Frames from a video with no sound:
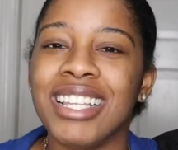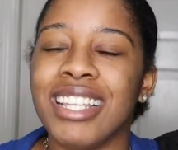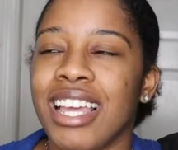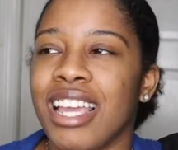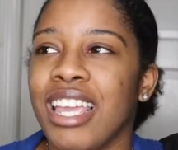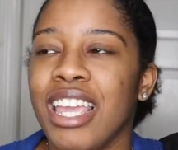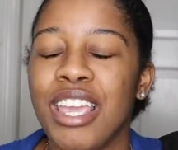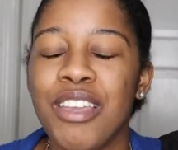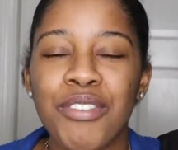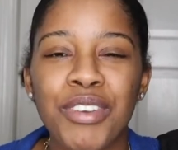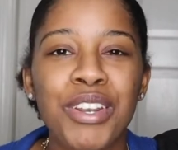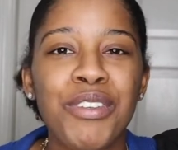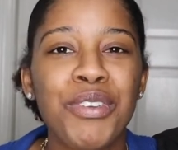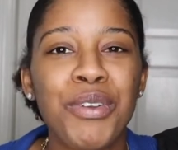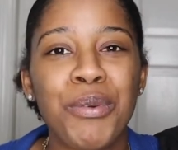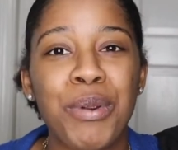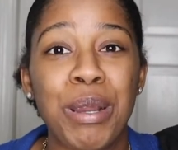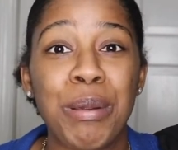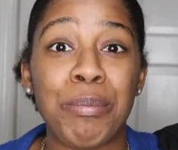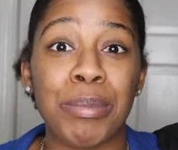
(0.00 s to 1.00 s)
Like even if
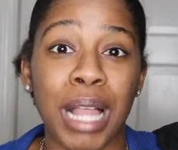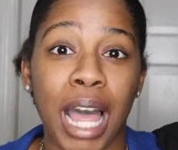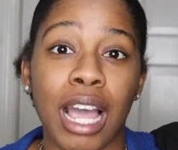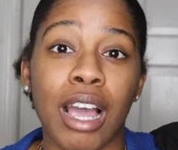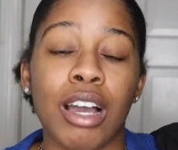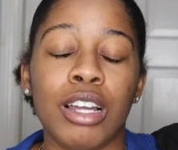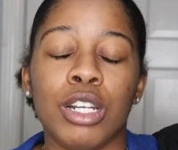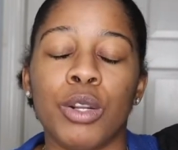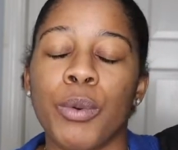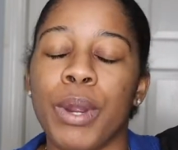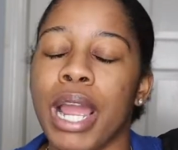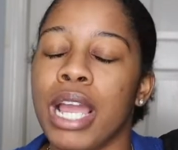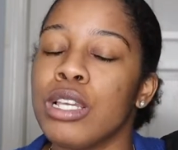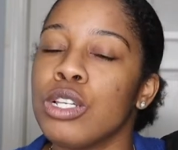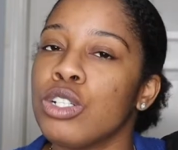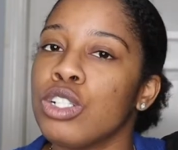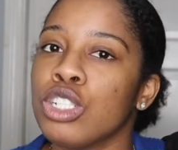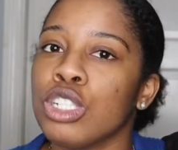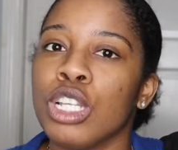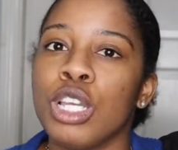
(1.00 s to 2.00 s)
you're wearing black underwear, I
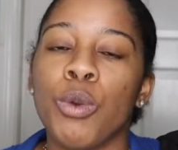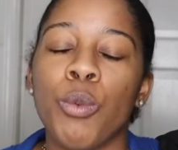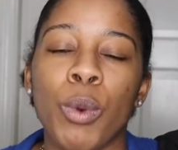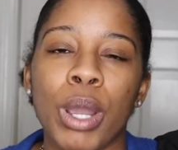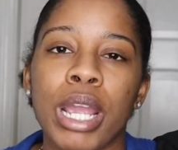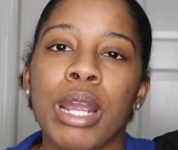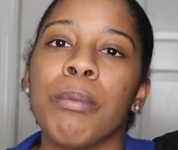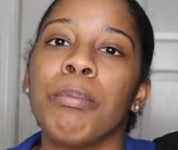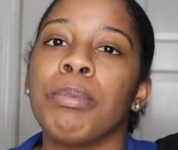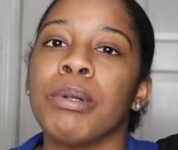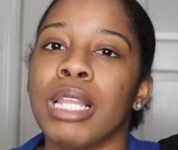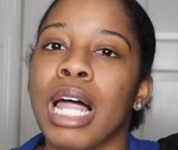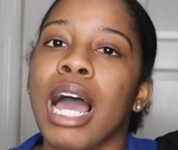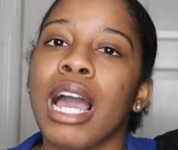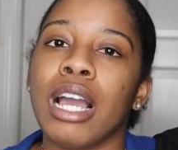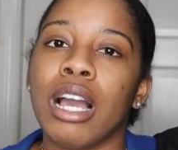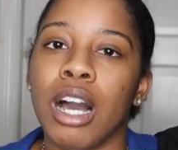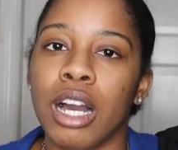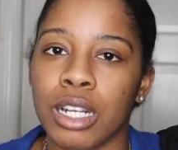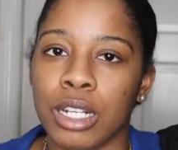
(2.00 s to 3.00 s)
usually wear
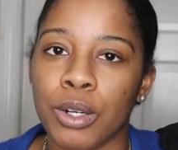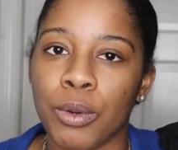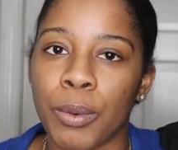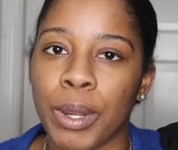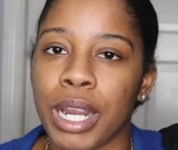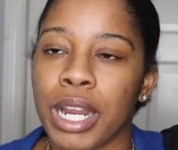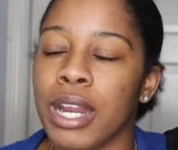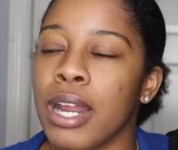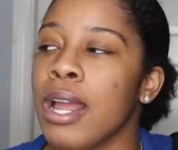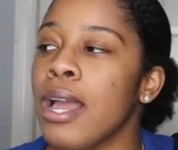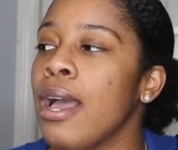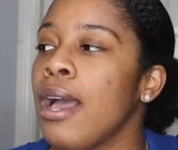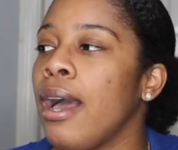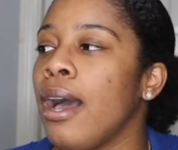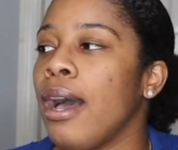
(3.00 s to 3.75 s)
black underwear.